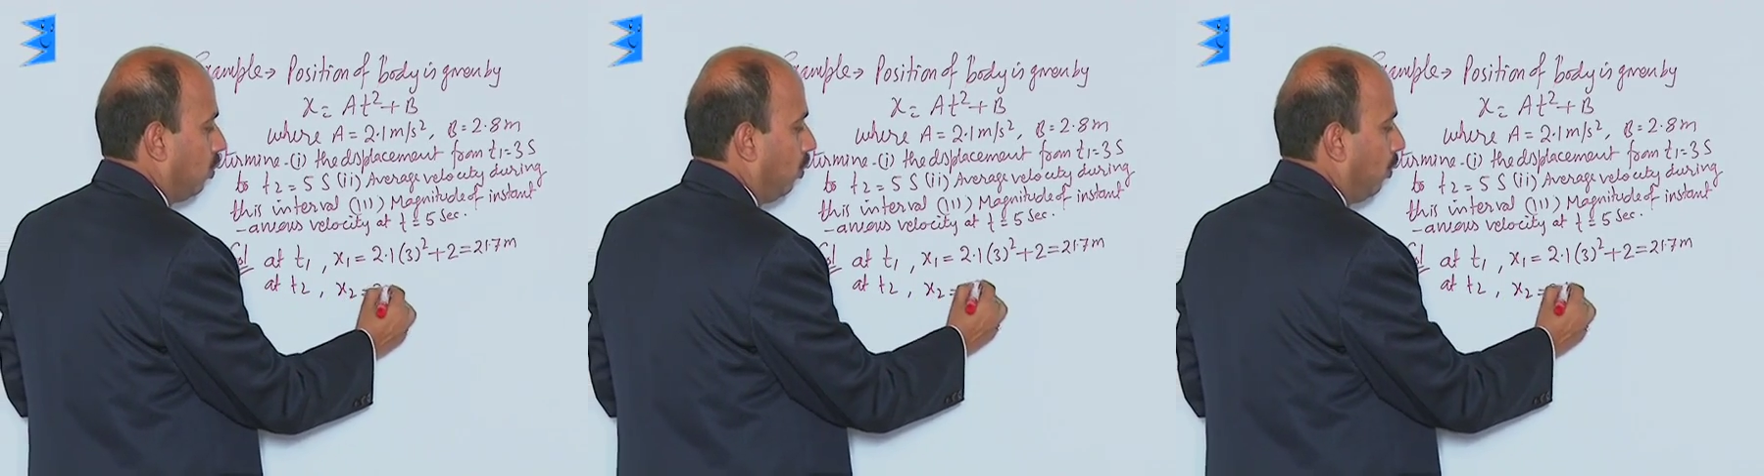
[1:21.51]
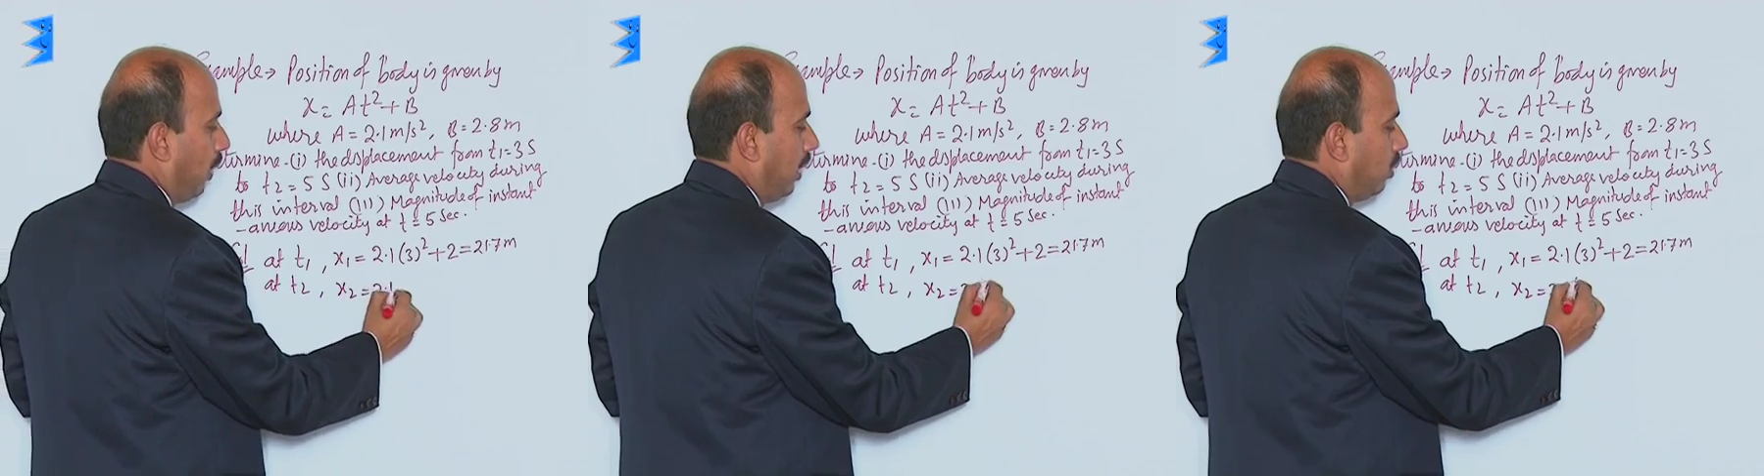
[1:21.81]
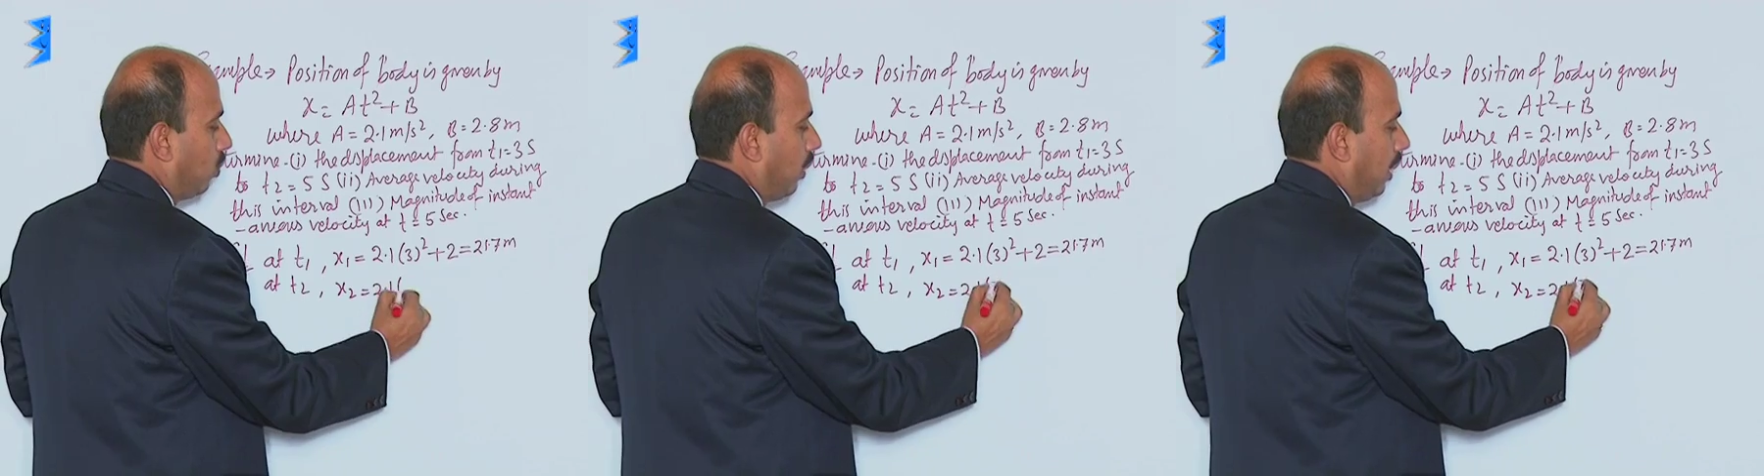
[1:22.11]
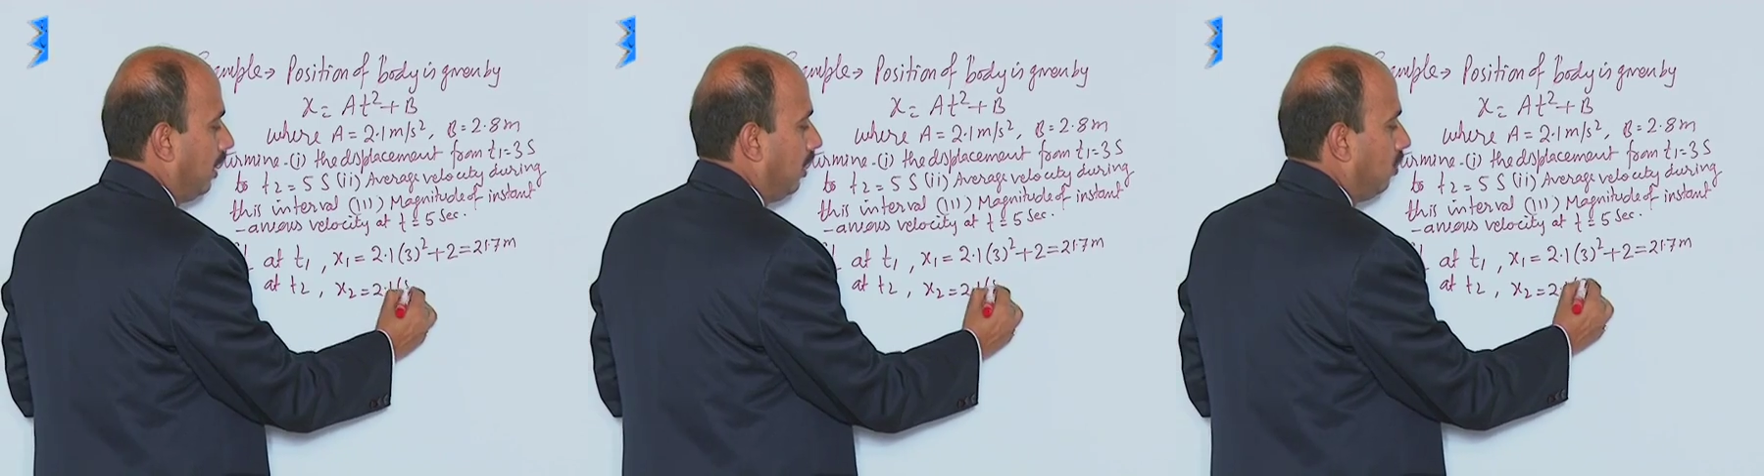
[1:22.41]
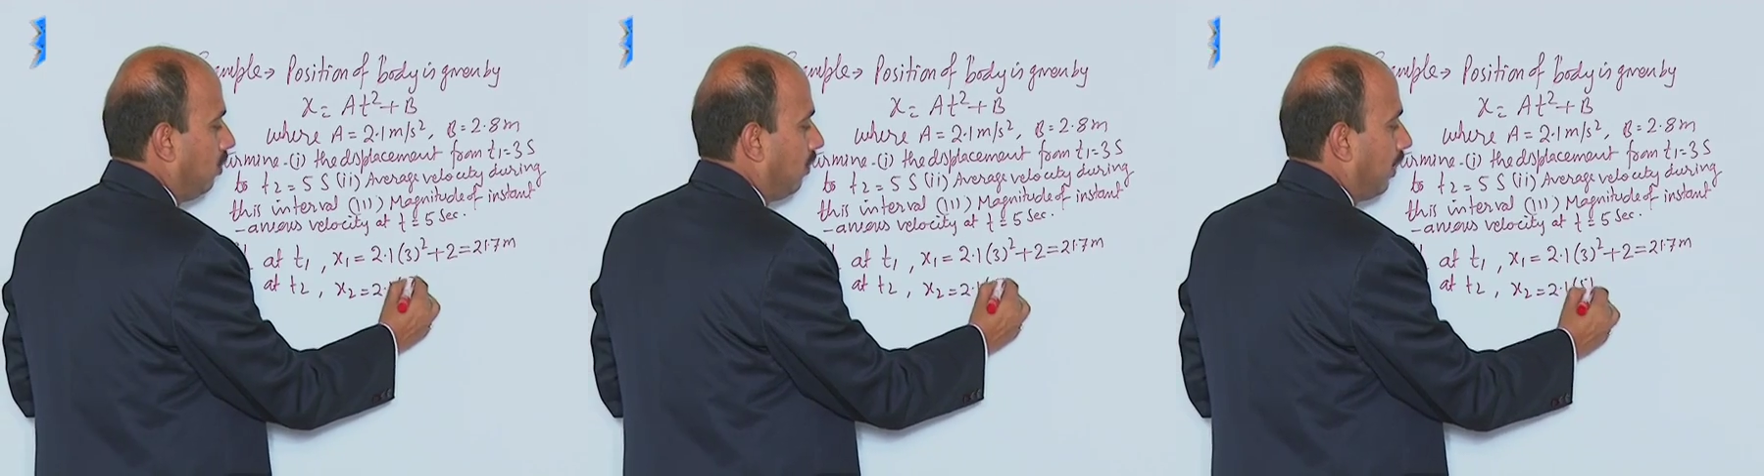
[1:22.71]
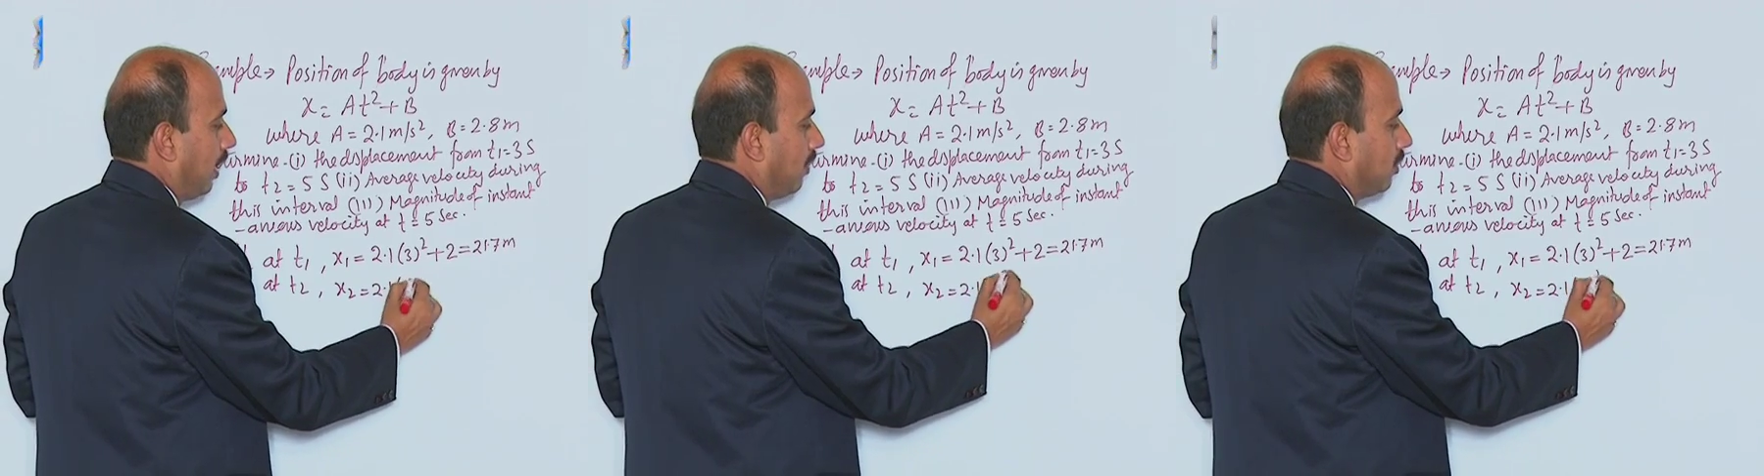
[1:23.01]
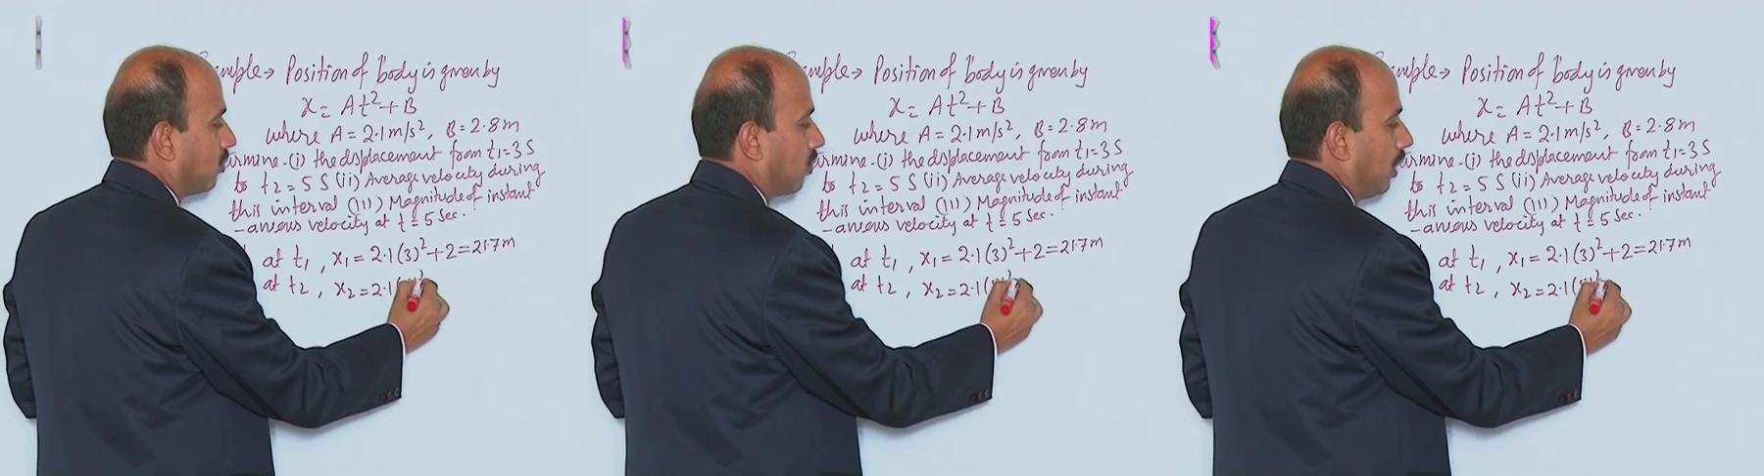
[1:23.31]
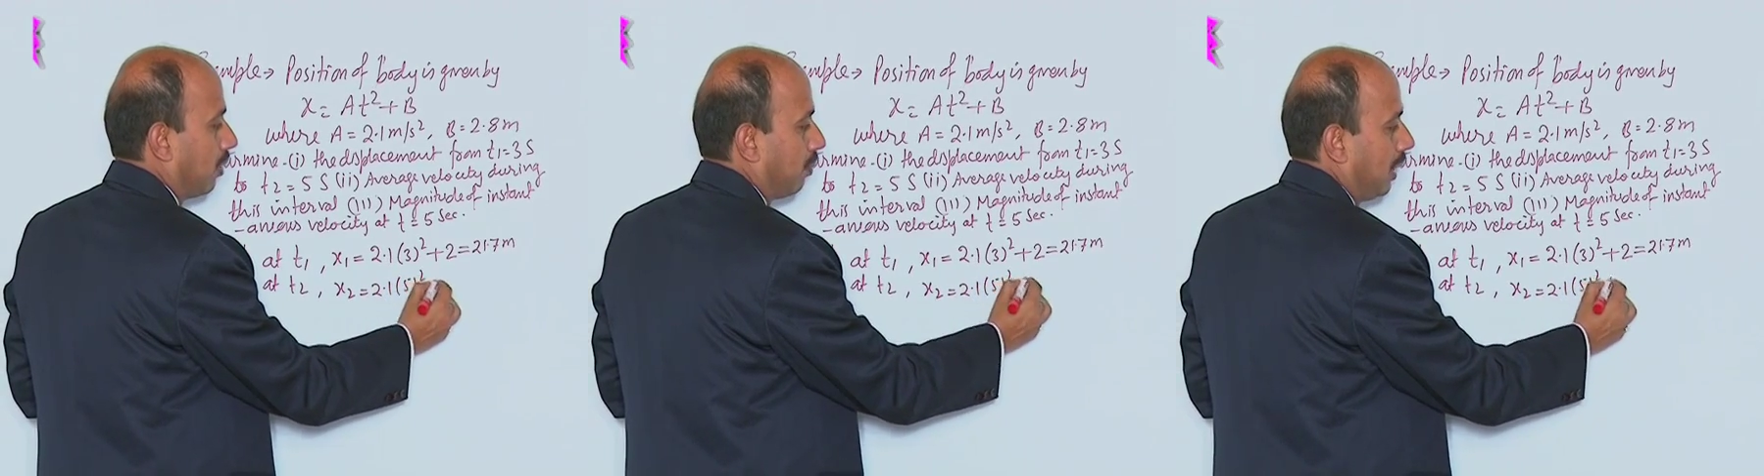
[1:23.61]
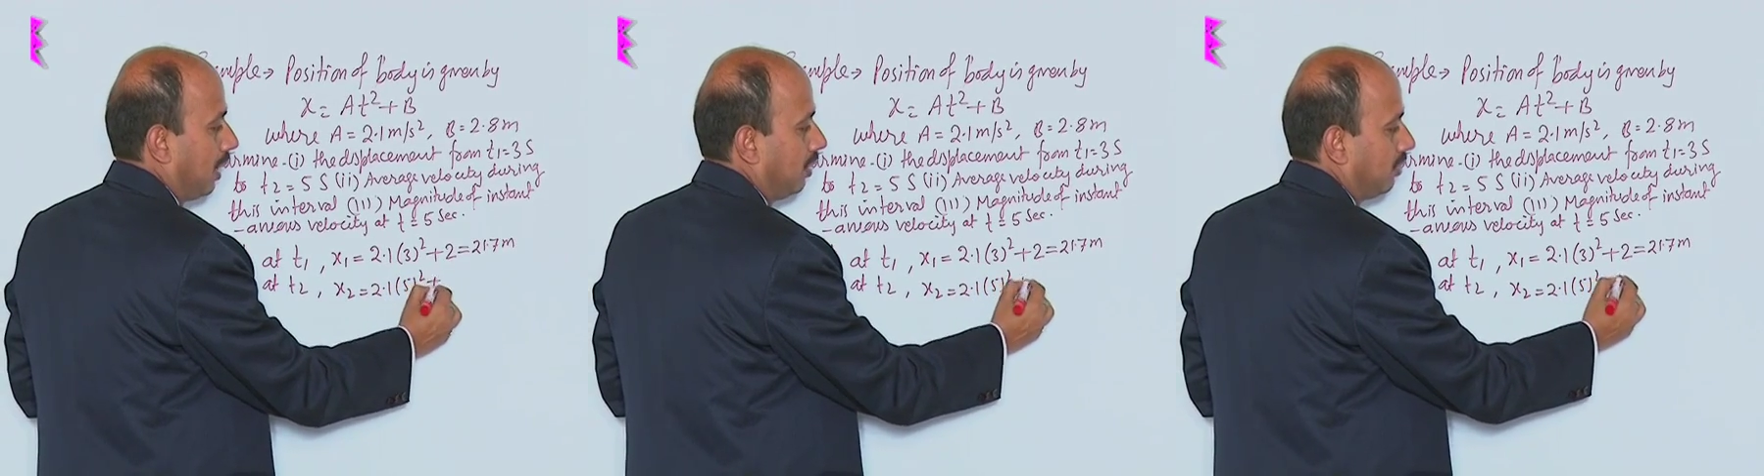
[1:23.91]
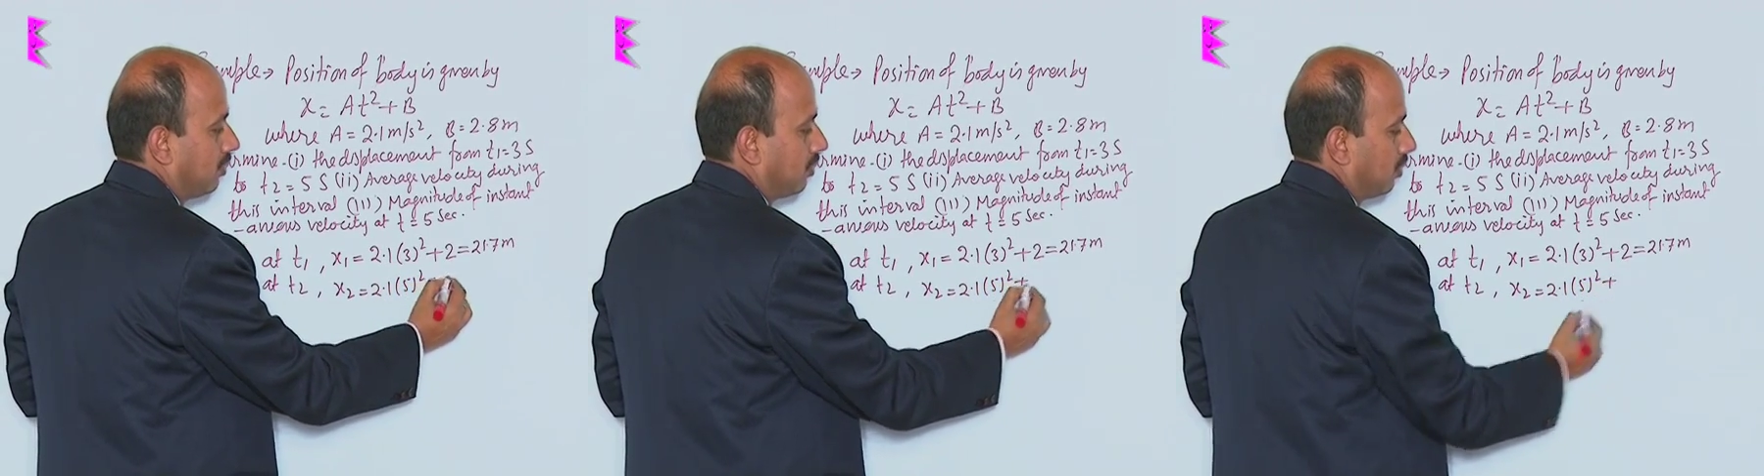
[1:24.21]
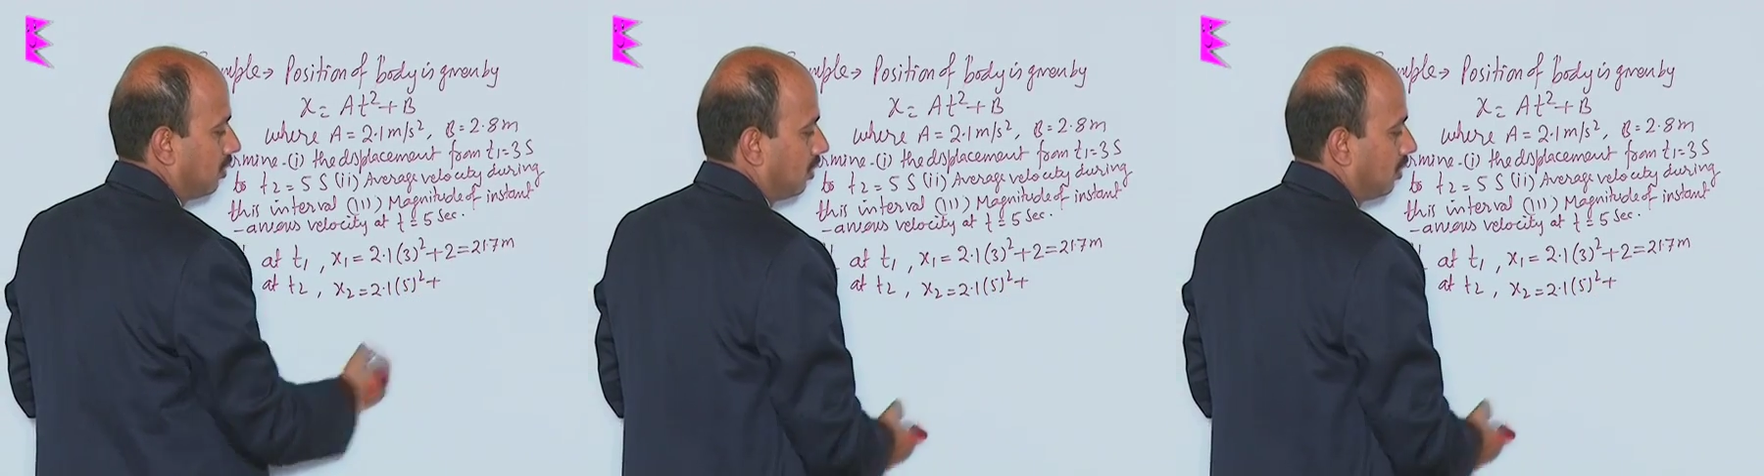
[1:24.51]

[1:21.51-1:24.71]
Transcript: 2.1 into 5 square plus